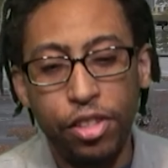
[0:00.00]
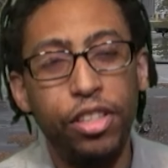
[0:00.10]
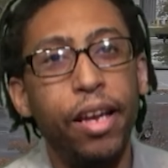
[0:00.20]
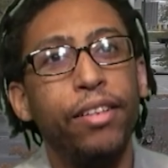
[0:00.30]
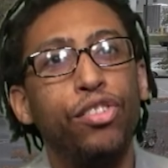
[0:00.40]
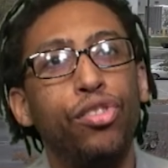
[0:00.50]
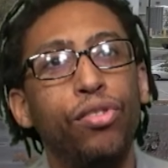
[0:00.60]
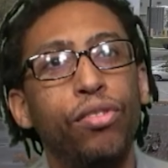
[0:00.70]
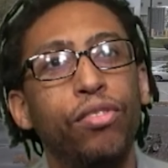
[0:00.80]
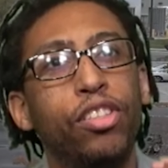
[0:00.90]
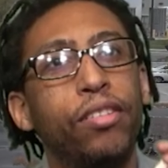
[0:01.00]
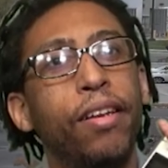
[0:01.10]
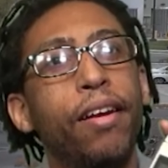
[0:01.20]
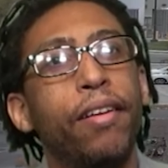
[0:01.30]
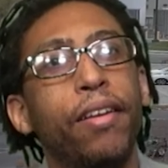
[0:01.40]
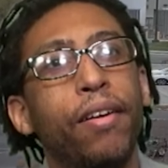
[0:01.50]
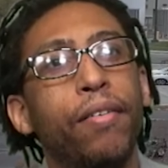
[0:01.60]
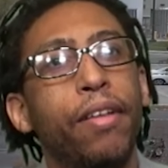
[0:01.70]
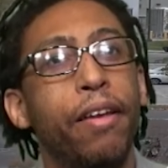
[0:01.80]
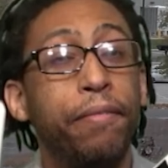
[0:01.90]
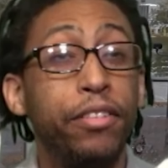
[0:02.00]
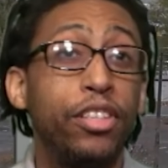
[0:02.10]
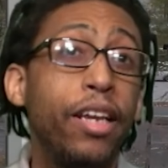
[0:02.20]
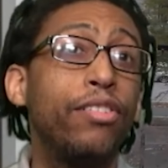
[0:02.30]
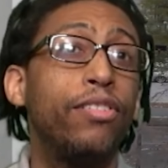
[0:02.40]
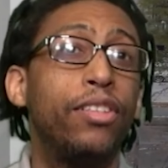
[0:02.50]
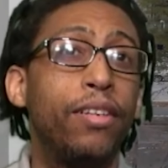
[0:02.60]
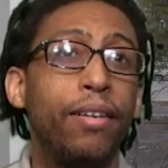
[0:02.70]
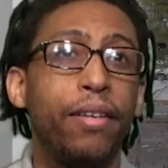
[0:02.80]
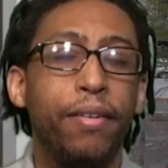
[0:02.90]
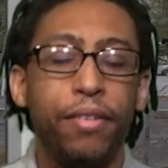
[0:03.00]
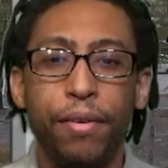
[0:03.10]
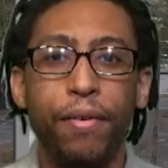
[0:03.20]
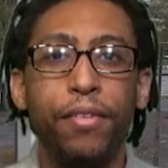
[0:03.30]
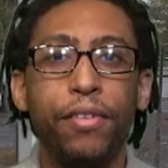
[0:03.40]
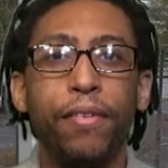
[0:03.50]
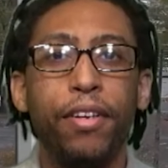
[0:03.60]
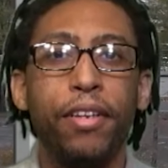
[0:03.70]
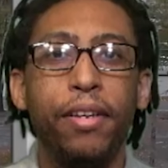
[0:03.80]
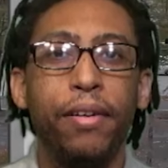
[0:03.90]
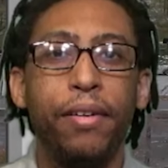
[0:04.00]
set to stereo. If it's set to stereo, you're only going